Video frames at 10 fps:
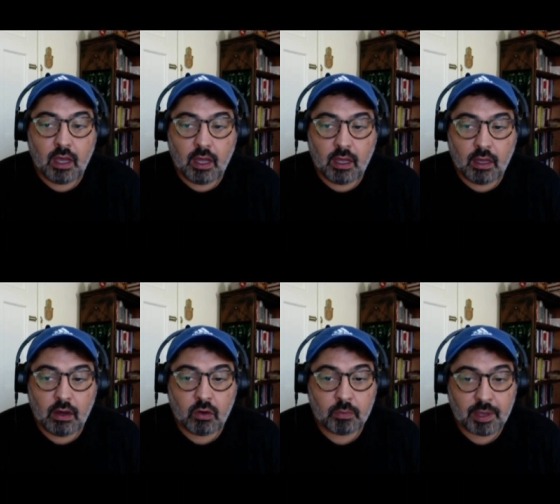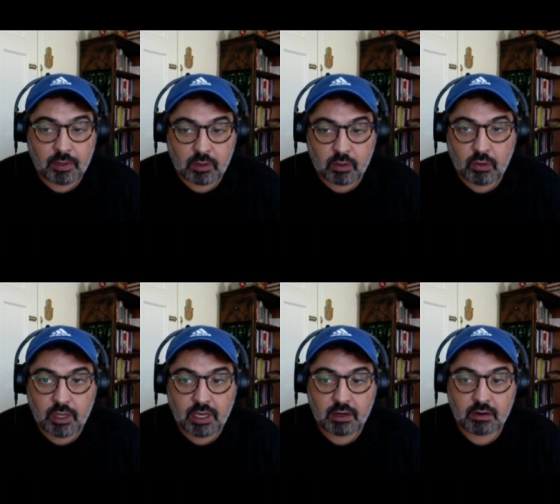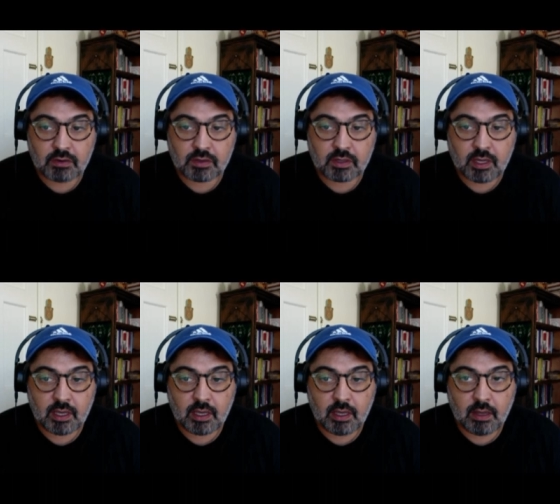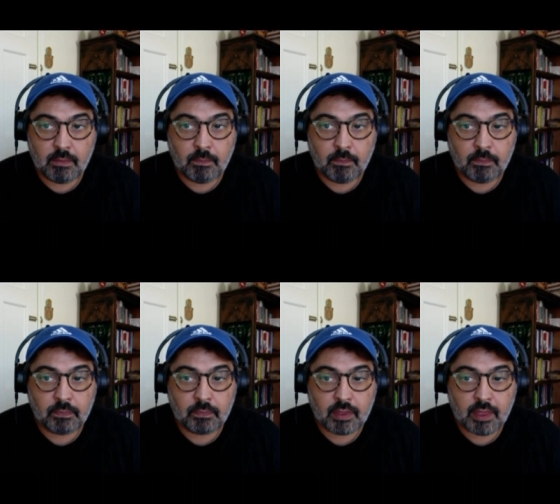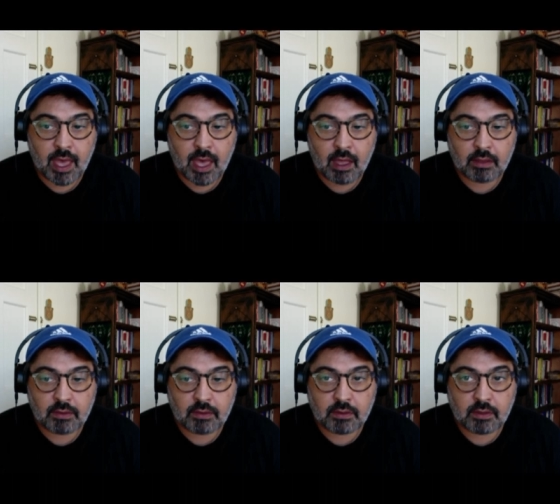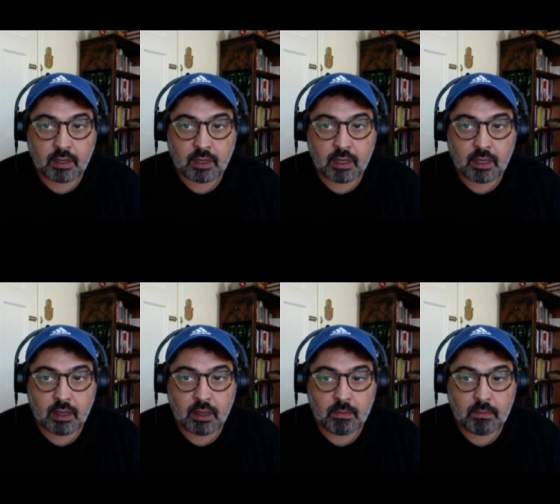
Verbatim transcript: uh, or maybe two years. Um, that uh,